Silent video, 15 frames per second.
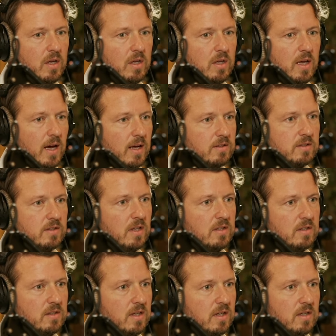yes, the,
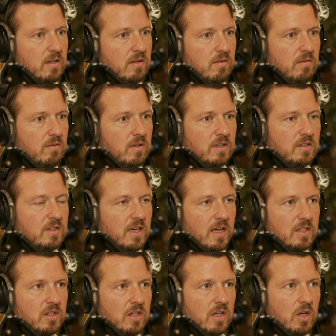the, this is
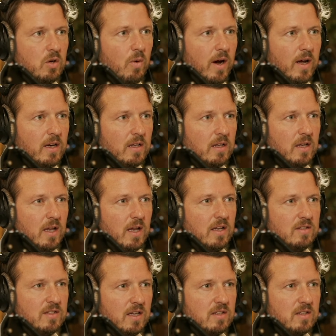actually quite an
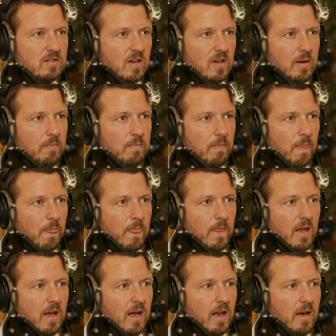intense time,
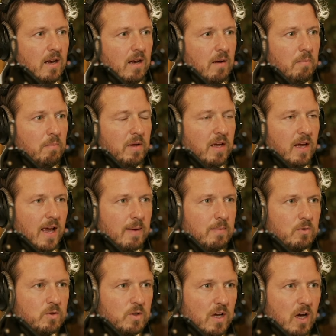and being able
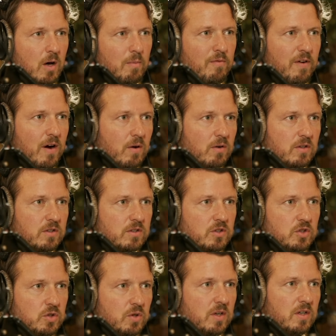to help founders
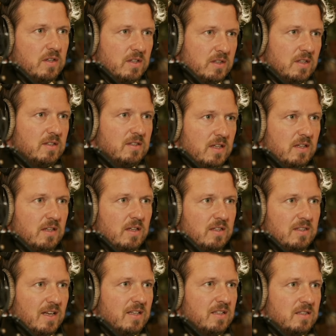during this
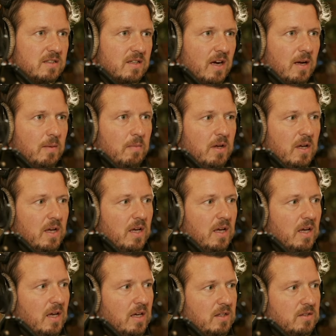intense time
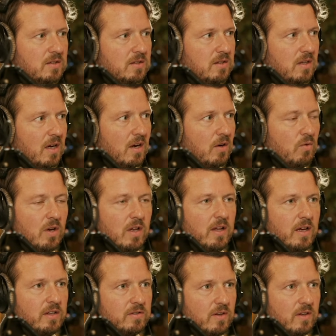is a really
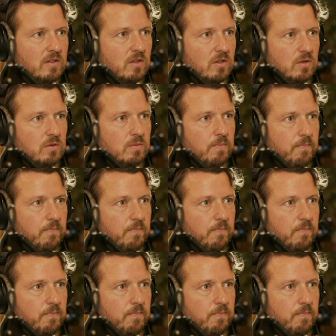nice thing to do.